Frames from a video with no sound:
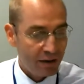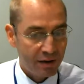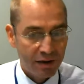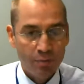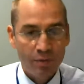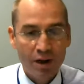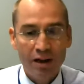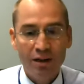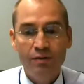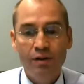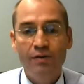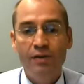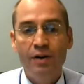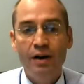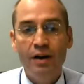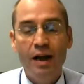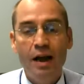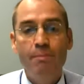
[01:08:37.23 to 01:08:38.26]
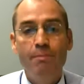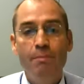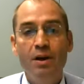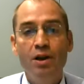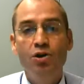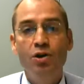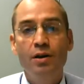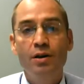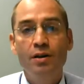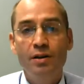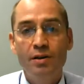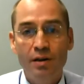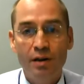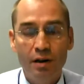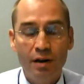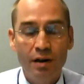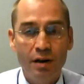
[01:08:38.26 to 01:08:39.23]
some kind of a very
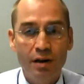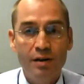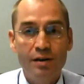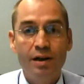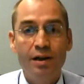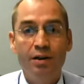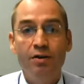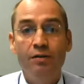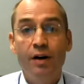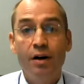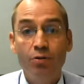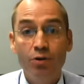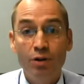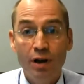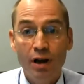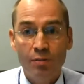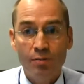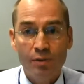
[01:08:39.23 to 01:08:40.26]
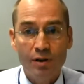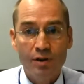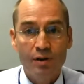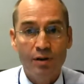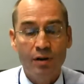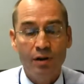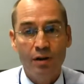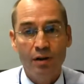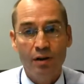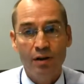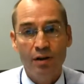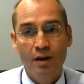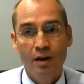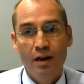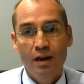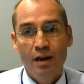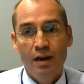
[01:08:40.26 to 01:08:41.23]
ambitious set of outcomes.
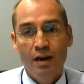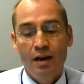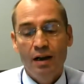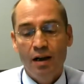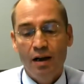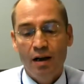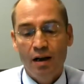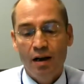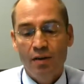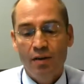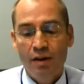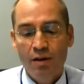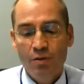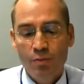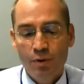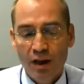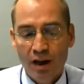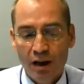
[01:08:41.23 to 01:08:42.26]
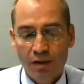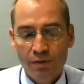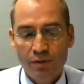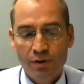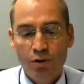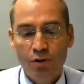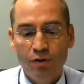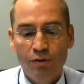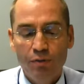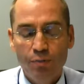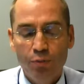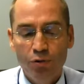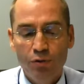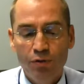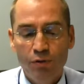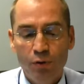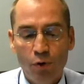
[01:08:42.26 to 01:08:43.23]
I think we have sort of
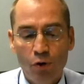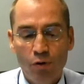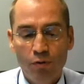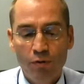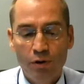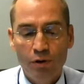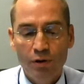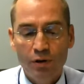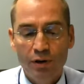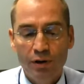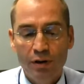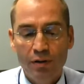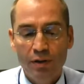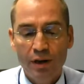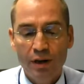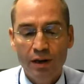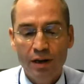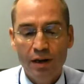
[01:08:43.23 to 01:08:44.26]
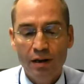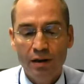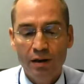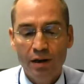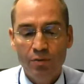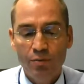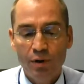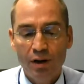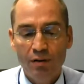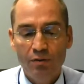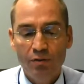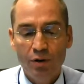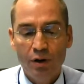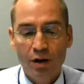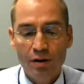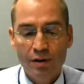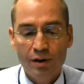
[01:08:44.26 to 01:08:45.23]
put forward the thinking that we
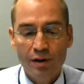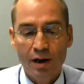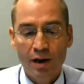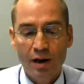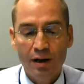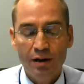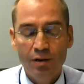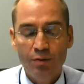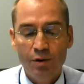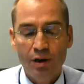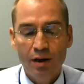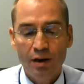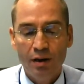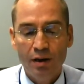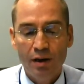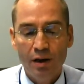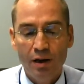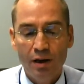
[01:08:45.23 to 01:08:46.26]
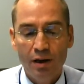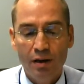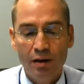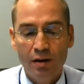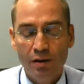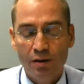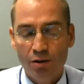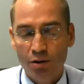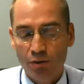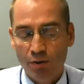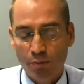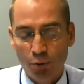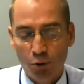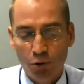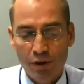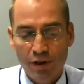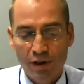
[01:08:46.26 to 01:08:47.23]
have on our side. We had a sort of
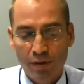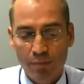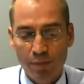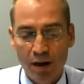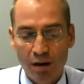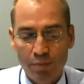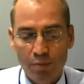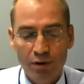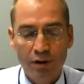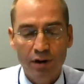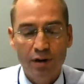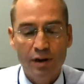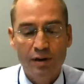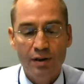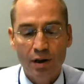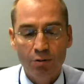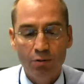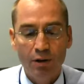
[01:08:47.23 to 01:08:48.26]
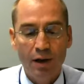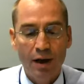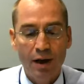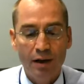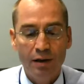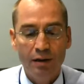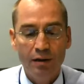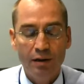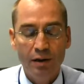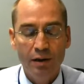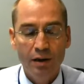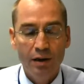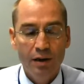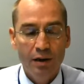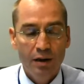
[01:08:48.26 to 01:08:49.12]
a policy paper that has outlined